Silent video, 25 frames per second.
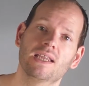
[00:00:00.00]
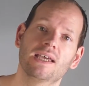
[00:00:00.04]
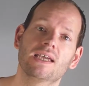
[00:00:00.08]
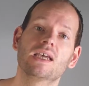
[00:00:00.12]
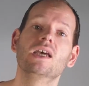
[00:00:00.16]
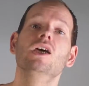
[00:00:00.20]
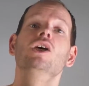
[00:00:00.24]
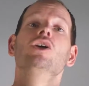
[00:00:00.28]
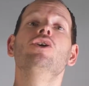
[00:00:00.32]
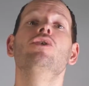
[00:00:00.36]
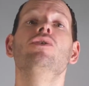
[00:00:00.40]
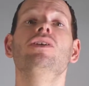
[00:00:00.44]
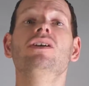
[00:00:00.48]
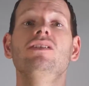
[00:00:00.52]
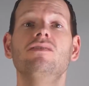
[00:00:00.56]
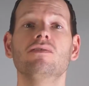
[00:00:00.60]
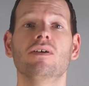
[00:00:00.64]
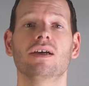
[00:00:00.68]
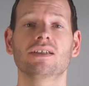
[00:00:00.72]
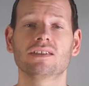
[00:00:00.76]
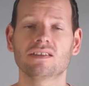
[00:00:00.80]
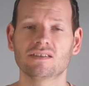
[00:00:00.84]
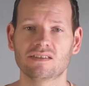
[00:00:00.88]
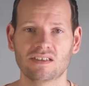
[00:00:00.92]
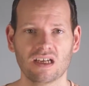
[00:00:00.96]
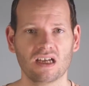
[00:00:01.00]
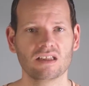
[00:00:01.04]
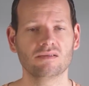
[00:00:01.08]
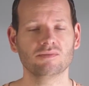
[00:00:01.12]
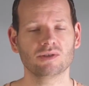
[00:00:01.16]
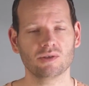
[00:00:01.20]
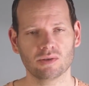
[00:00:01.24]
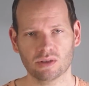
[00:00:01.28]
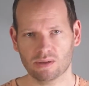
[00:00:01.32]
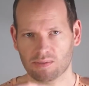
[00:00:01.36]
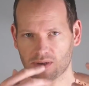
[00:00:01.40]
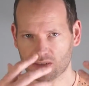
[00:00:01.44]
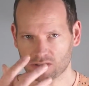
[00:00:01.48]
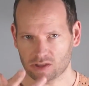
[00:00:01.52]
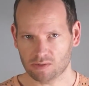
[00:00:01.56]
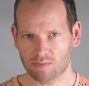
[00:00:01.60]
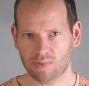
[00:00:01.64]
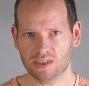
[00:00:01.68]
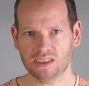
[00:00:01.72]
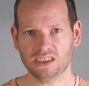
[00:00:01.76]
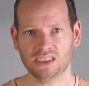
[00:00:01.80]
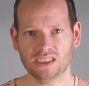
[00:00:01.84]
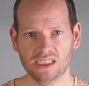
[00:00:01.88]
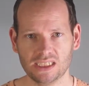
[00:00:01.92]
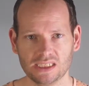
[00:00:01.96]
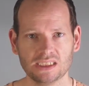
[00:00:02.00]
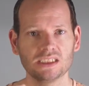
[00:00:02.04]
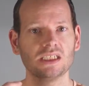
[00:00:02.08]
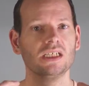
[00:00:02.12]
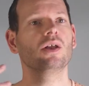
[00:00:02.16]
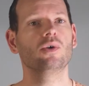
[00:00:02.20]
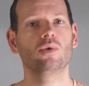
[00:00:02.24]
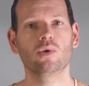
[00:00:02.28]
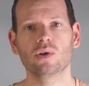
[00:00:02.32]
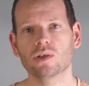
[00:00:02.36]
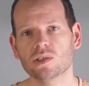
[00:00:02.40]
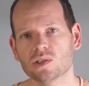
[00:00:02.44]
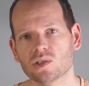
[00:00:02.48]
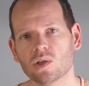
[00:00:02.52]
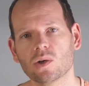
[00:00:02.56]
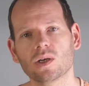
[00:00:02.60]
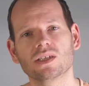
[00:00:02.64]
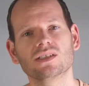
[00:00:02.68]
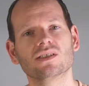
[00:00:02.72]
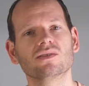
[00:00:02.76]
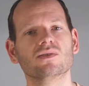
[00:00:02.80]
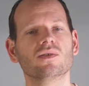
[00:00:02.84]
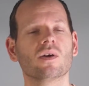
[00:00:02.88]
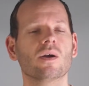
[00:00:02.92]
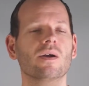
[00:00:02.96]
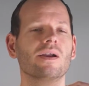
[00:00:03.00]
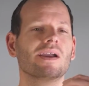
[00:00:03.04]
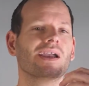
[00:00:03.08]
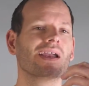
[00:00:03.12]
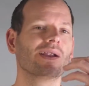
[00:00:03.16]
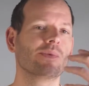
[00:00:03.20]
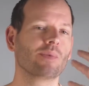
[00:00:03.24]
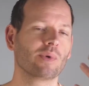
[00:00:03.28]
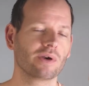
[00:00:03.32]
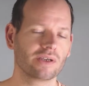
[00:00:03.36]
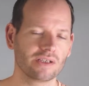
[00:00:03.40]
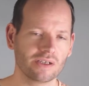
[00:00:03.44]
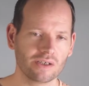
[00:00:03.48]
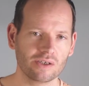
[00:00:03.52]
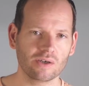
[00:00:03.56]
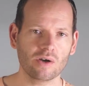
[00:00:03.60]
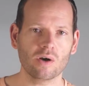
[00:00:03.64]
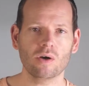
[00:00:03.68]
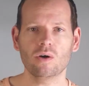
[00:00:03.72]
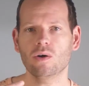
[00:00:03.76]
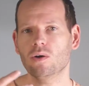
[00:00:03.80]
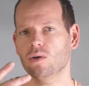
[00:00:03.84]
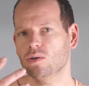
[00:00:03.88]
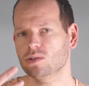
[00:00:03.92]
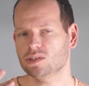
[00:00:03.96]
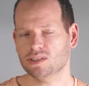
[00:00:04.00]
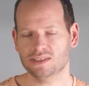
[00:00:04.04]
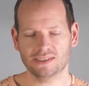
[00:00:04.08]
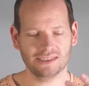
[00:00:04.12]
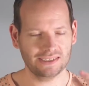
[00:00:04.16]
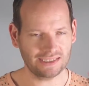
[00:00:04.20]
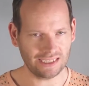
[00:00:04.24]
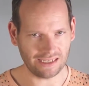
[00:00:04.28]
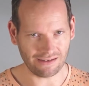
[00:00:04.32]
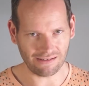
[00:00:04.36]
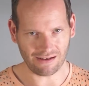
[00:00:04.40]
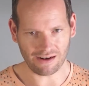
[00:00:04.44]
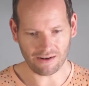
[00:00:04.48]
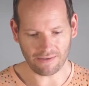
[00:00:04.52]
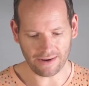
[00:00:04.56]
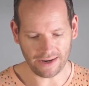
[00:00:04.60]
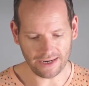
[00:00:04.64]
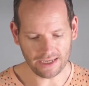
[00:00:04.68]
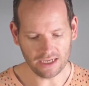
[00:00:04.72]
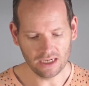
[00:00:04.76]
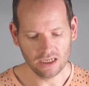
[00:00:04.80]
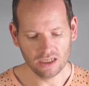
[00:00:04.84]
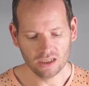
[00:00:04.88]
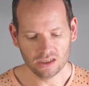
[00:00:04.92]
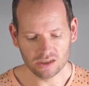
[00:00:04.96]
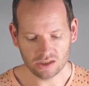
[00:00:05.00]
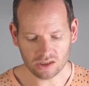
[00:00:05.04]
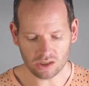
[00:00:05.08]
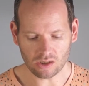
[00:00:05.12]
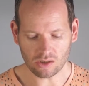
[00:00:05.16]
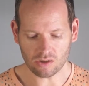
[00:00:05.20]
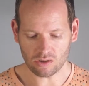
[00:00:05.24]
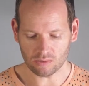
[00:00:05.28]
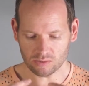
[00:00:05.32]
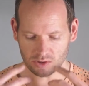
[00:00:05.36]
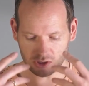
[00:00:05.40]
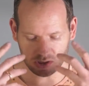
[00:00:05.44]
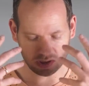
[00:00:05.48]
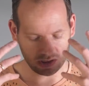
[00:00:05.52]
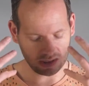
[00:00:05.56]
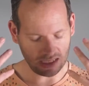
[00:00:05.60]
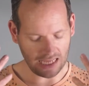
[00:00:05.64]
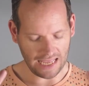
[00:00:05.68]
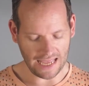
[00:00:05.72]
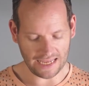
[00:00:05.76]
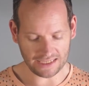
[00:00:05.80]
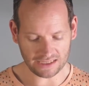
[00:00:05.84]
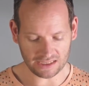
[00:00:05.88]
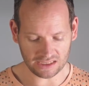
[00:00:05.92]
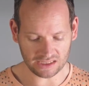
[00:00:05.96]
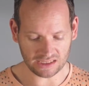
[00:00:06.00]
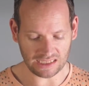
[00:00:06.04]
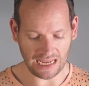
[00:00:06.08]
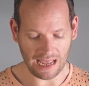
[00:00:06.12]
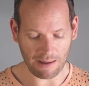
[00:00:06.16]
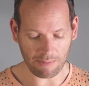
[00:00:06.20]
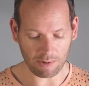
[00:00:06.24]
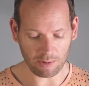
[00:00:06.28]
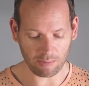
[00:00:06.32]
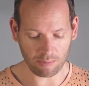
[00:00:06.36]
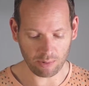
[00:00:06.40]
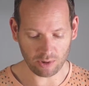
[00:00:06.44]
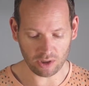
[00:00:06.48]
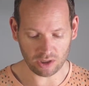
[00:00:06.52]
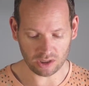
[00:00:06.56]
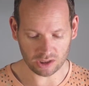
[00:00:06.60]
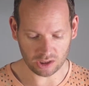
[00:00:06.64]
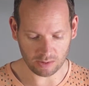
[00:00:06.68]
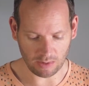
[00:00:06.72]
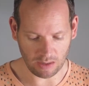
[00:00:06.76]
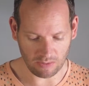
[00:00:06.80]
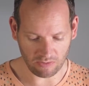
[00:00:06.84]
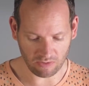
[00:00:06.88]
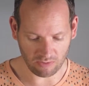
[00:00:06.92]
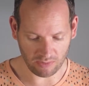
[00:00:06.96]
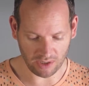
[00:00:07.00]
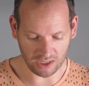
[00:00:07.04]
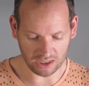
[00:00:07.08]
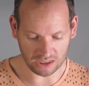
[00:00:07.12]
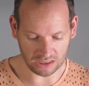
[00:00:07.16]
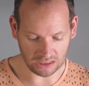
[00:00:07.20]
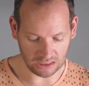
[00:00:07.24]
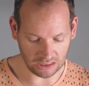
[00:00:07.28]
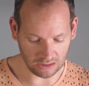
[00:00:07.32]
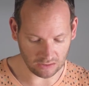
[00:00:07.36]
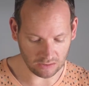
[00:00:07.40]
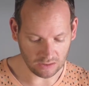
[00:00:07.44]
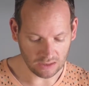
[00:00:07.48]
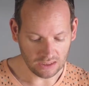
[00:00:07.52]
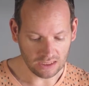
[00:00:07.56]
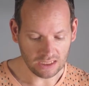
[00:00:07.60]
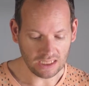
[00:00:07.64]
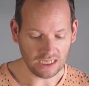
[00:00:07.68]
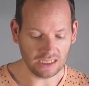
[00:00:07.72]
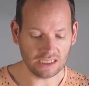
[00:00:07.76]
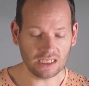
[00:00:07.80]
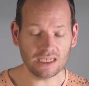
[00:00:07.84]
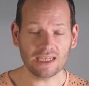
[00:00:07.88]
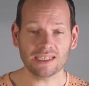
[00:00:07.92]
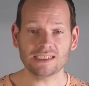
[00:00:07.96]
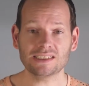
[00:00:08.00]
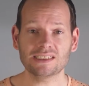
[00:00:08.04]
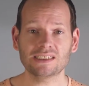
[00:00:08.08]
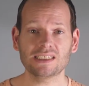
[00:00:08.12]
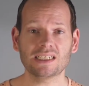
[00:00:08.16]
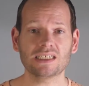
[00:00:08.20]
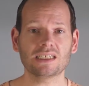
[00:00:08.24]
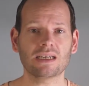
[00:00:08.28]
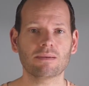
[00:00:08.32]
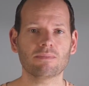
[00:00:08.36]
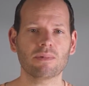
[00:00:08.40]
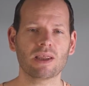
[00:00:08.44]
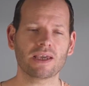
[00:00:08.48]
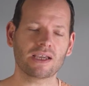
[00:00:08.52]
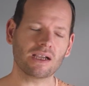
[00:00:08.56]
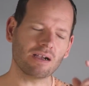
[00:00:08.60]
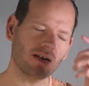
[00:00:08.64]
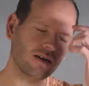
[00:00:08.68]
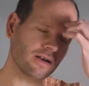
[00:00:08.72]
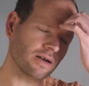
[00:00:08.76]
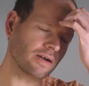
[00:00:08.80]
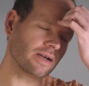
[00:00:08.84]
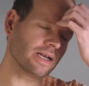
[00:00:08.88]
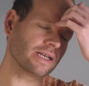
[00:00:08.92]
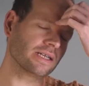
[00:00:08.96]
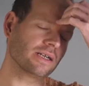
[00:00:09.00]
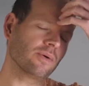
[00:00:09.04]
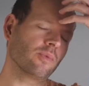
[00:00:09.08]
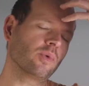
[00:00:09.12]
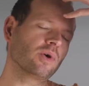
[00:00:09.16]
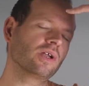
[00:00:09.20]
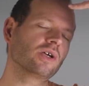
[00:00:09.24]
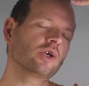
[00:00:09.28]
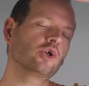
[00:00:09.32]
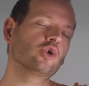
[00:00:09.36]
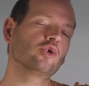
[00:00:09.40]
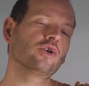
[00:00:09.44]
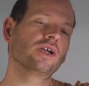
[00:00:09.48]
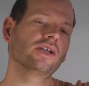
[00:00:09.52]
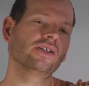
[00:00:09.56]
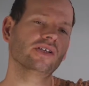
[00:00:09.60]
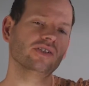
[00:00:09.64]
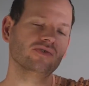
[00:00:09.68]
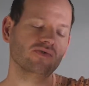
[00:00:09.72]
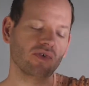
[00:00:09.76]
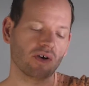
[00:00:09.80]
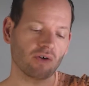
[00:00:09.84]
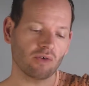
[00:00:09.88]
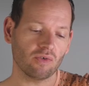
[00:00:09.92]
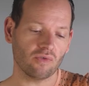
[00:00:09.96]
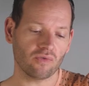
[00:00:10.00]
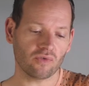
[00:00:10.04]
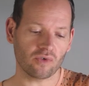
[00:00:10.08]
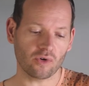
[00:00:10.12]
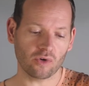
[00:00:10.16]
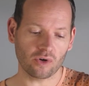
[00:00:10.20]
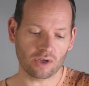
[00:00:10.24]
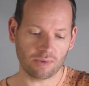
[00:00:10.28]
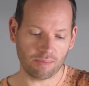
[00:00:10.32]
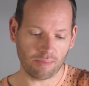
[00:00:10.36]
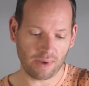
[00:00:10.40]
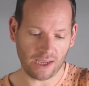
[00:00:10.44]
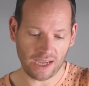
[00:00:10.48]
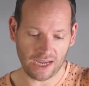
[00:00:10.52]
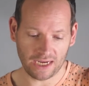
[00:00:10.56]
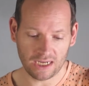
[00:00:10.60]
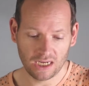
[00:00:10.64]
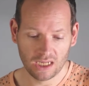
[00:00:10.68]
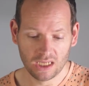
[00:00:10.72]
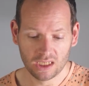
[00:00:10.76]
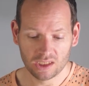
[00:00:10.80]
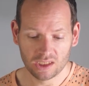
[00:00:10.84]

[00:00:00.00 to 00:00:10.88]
Like, you need to actually tell them something about your business, who you're trying to target, what are your goals, et cetera, right? So I'm just Just as an example, putting some information here. And then let's say I'm like, all right, I want to create this viral referral campaign